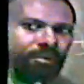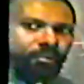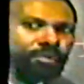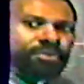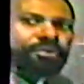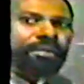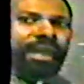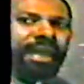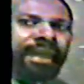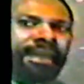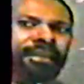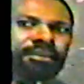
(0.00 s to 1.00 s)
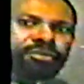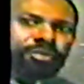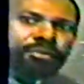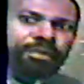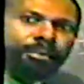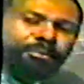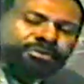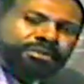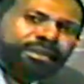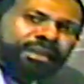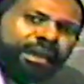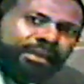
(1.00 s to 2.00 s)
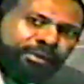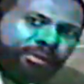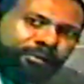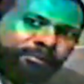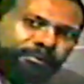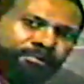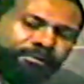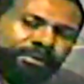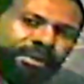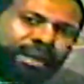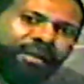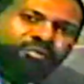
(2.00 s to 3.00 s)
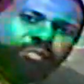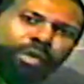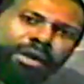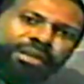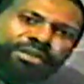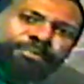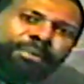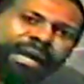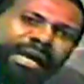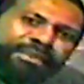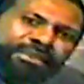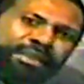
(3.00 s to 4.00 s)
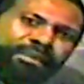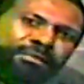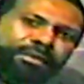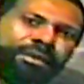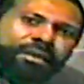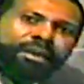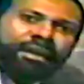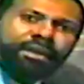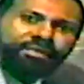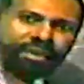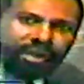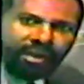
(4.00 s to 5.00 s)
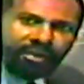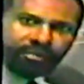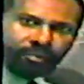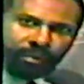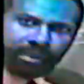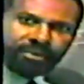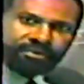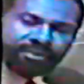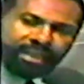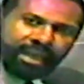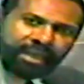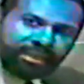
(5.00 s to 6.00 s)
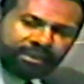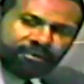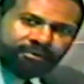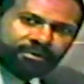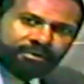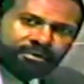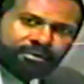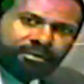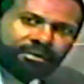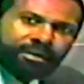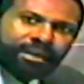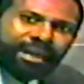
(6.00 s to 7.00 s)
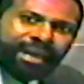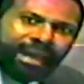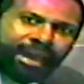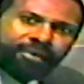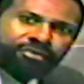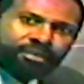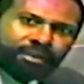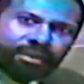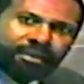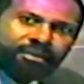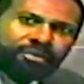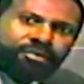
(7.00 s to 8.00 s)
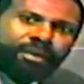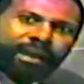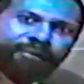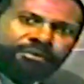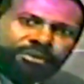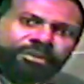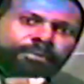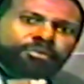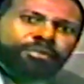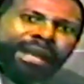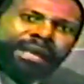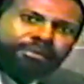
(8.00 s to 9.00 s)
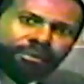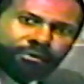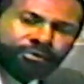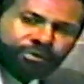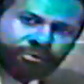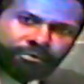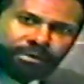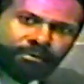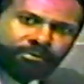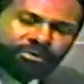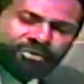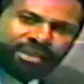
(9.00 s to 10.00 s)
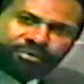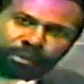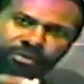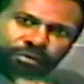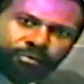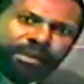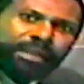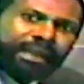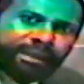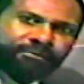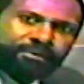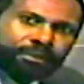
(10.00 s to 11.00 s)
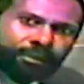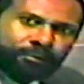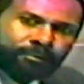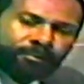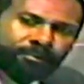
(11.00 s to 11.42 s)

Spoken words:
when you're adding two numbers together, if one is positive and the other one is negative, actually you have to subtract those two numbers. That's what you really have to do.